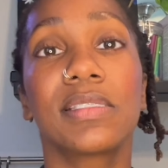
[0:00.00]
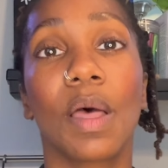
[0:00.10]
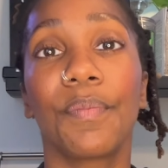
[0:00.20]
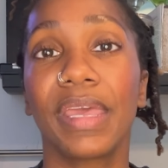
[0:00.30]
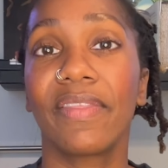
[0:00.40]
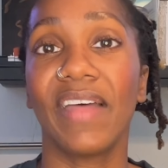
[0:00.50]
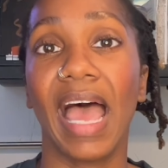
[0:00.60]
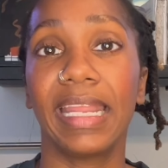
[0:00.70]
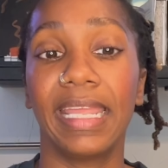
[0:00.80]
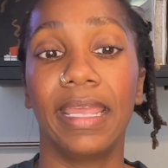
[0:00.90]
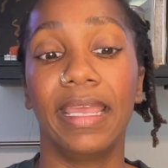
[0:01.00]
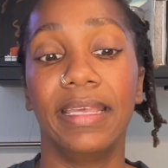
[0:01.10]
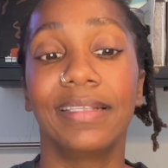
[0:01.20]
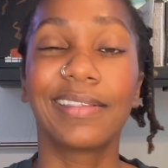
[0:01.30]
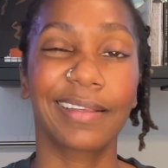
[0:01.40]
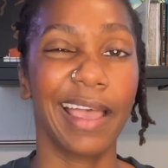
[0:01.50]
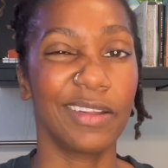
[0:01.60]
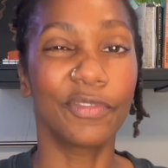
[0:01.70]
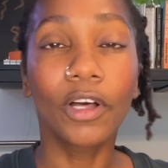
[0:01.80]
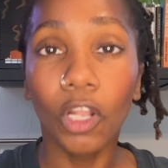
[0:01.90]
something that is kind
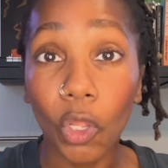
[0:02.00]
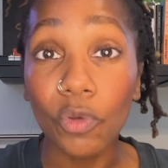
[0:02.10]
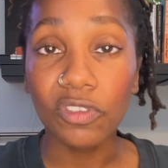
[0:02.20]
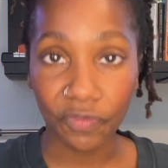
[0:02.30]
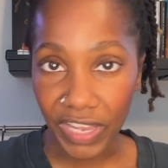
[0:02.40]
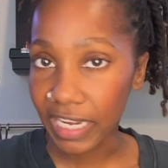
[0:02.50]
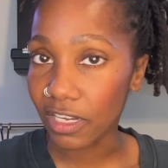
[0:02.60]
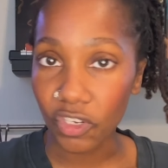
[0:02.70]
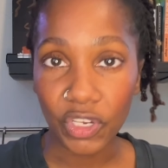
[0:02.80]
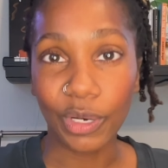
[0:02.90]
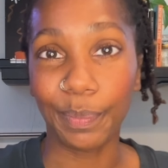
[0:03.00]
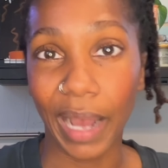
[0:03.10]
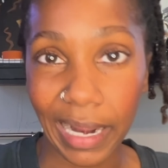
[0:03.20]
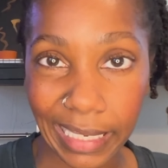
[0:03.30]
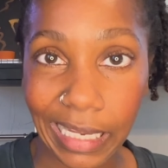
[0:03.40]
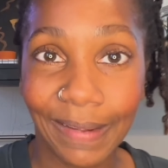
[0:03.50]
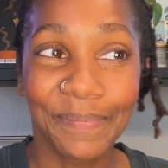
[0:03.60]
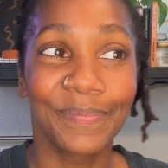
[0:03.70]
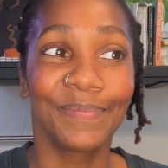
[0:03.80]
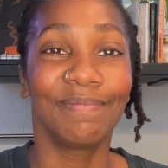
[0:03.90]
of close fitting to your body.
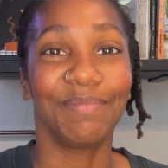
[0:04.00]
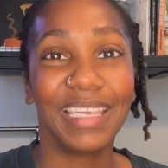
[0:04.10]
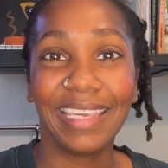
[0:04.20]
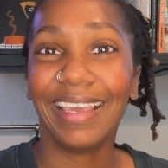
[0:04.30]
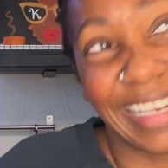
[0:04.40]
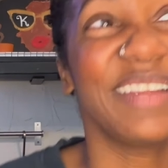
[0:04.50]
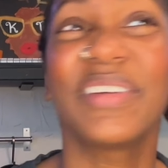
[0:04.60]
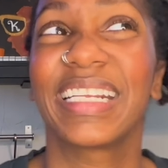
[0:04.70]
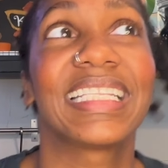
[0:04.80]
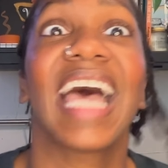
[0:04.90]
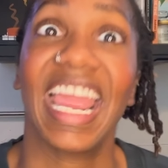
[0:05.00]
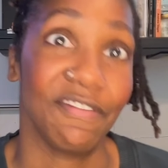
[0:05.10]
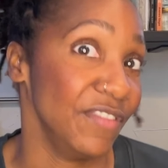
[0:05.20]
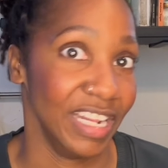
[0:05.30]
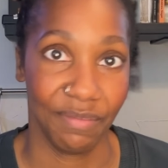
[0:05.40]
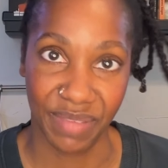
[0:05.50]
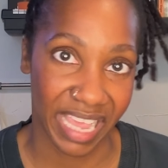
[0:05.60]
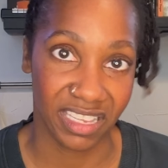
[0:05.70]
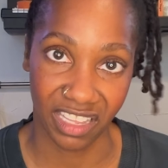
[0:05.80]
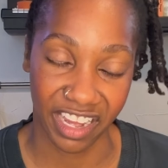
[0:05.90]
I never get a tight fitting
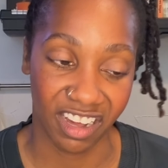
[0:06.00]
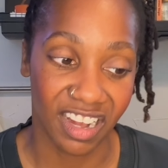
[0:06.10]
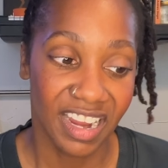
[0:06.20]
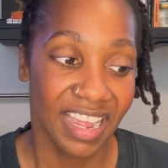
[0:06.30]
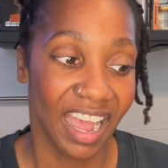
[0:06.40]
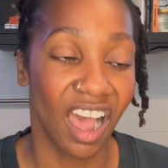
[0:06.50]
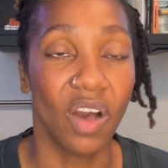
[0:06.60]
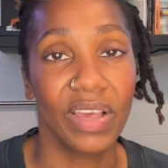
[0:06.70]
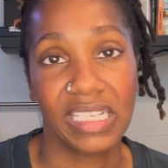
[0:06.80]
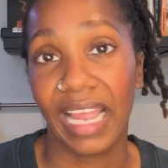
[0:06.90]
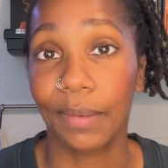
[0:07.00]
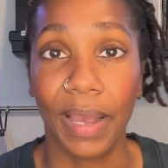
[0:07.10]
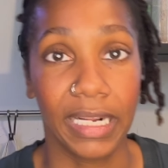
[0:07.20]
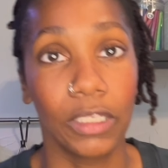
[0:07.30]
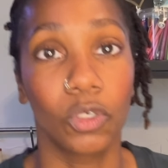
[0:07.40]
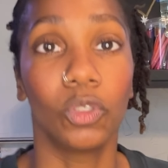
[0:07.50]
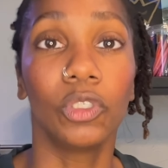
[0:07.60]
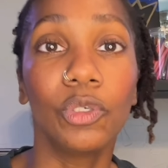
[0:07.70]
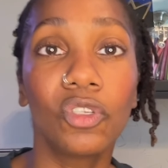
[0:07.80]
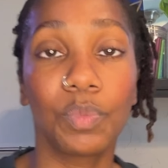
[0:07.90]
base layer. I always like mine a little
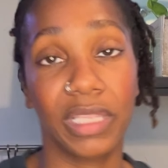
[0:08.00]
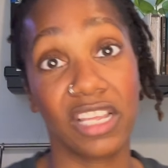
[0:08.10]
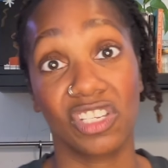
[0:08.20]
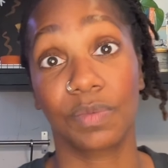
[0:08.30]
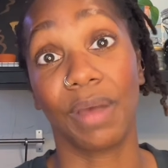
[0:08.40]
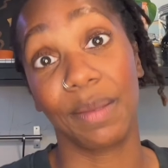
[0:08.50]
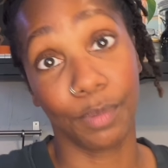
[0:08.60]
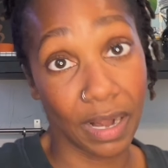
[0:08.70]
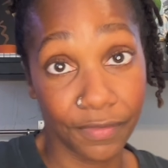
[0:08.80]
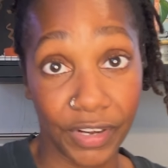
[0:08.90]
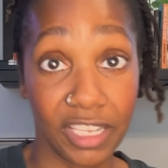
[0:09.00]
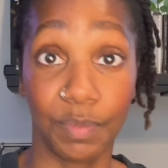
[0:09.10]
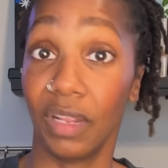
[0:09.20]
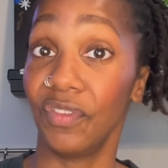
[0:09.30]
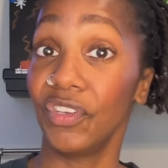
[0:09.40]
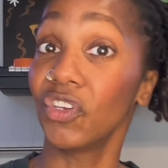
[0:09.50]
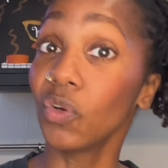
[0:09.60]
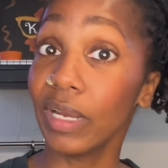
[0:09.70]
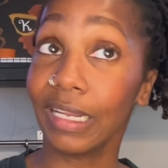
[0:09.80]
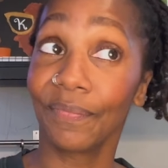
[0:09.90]
loose, but that's just my preference. But if you do
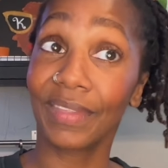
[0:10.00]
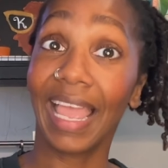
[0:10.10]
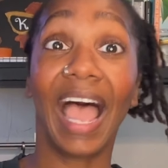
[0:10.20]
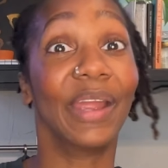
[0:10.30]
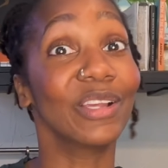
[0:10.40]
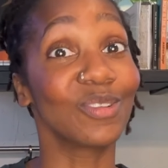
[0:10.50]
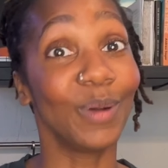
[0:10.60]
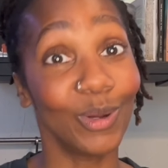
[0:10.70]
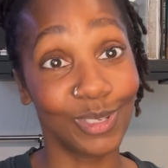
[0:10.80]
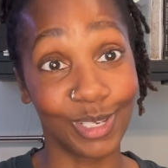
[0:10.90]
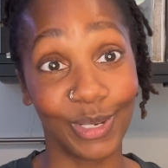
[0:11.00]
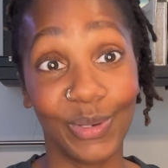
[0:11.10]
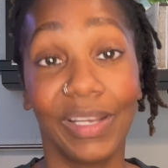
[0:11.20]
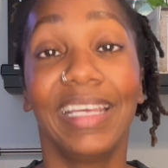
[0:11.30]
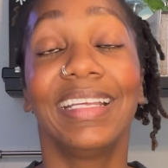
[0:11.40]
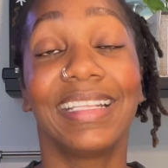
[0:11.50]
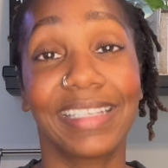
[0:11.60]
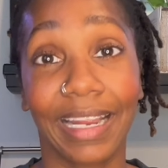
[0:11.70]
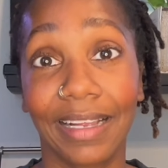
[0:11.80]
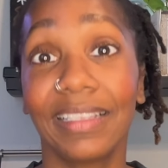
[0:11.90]
it how you're supposed to, it's
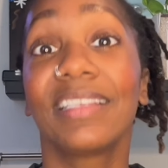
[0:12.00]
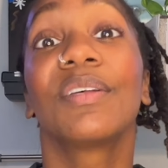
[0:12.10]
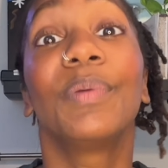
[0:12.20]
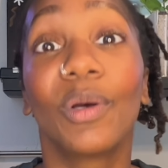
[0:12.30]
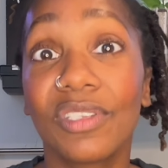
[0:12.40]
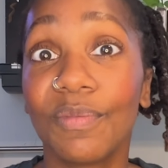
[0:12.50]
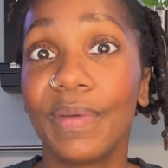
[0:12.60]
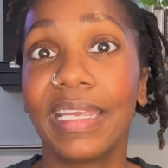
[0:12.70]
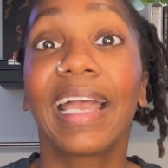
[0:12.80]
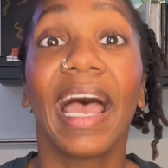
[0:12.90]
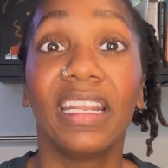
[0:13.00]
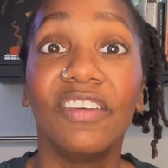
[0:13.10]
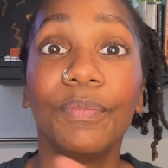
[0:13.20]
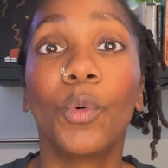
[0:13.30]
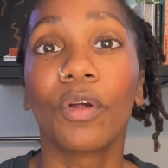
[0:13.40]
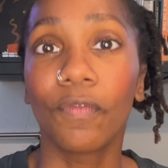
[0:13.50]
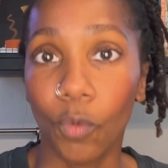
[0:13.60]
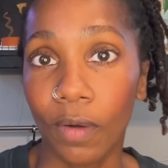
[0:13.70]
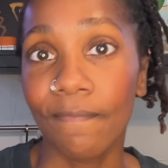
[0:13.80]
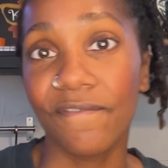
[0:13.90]
technically supposed to be kind of more
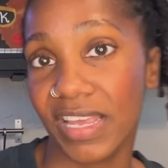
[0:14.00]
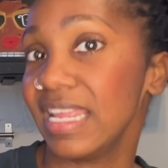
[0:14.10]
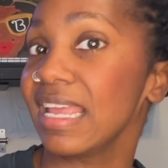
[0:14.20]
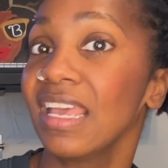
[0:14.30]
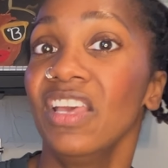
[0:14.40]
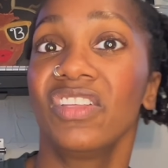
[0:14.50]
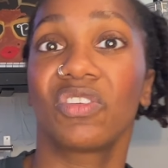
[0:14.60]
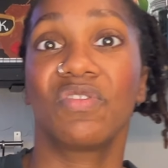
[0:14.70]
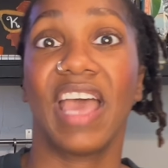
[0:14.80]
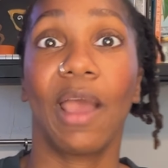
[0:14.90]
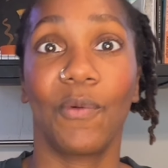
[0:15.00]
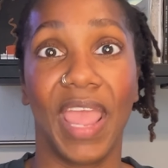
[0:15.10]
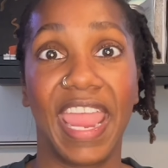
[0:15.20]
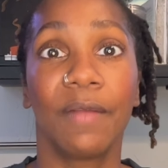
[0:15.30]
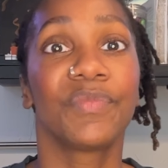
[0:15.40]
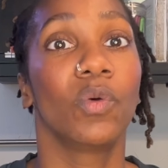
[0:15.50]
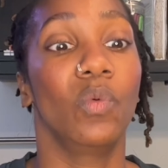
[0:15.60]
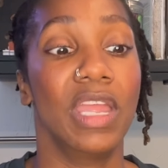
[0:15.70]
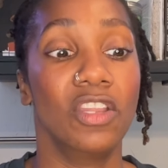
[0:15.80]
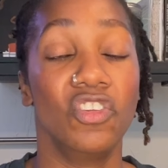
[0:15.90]
form fitting. So that way,
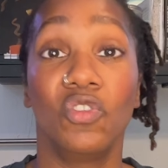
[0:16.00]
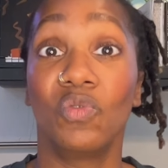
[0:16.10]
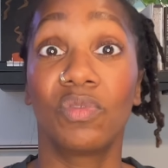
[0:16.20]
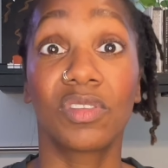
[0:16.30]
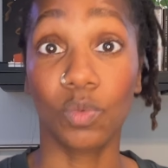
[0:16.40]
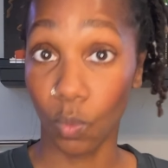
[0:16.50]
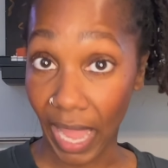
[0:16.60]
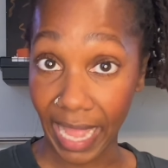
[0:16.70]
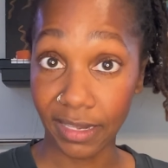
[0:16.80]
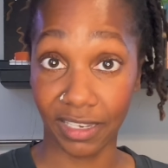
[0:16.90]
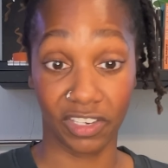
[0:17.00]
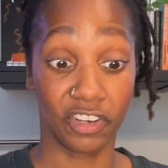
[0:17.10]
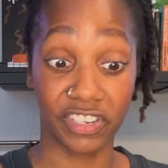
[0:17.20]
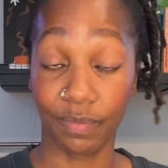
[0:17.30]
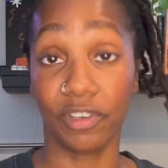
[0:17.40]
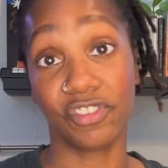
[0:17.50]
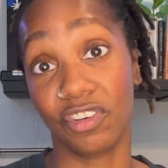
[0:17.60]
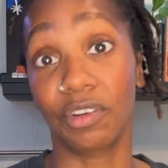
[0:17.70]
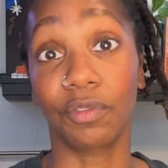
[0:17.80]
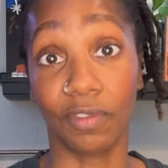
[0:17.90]
when you sweat and your
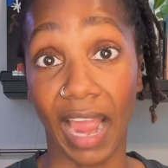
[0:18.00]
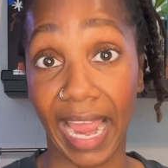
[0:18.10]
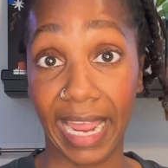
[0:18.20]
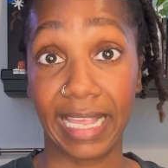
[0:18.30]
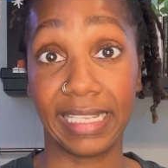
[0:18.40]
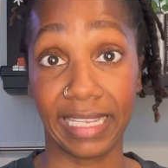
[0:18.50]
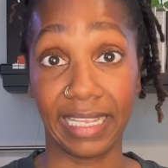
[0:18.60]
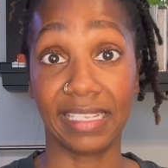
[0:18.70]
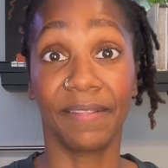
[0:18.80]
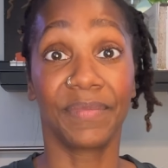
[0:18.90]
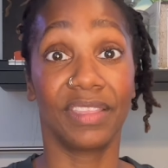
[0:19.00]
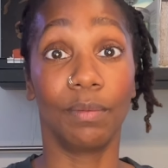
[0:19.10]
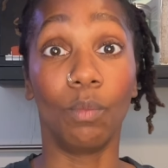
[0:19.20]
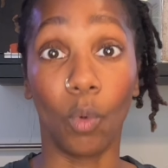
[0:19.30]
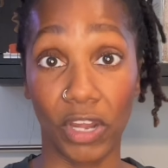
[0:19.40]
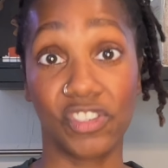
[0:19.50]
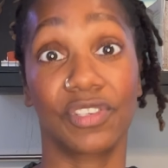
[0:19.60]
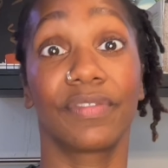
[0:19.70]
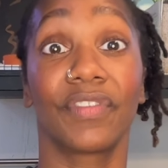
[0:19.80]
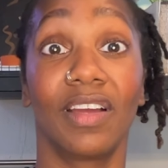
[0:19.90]
temperature rises, the
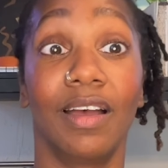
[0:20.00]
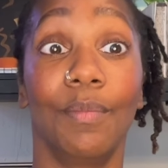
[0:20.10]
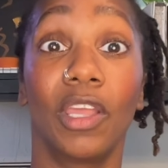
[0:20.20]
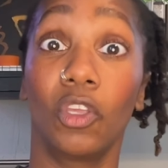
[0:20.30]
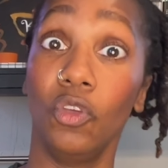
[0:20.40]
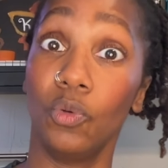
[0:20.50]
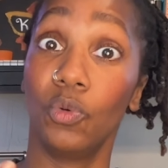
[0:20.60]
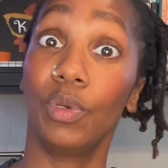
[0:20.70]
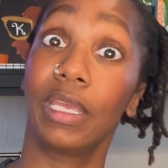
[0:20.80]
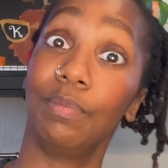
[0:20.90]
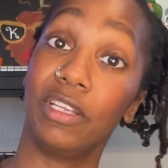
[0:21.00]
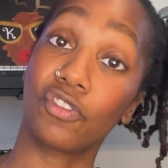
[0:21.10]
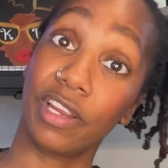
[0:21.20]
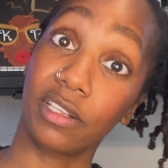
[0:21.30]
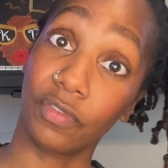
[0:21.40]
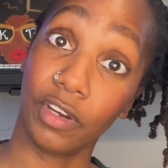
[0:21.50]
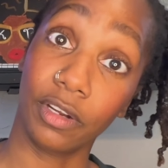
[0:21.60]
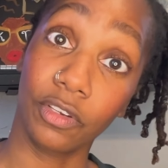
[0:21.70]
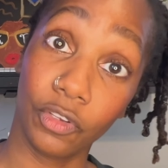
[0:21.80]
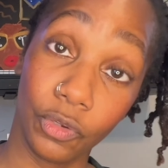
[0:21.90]
moisture from you can be
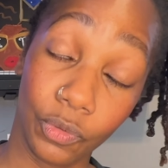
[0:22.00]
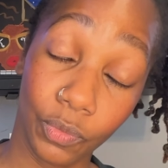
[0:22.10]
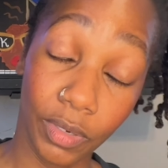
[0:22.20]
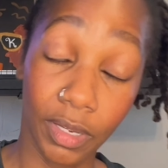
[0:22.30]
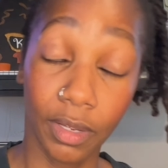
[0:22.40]
transferred to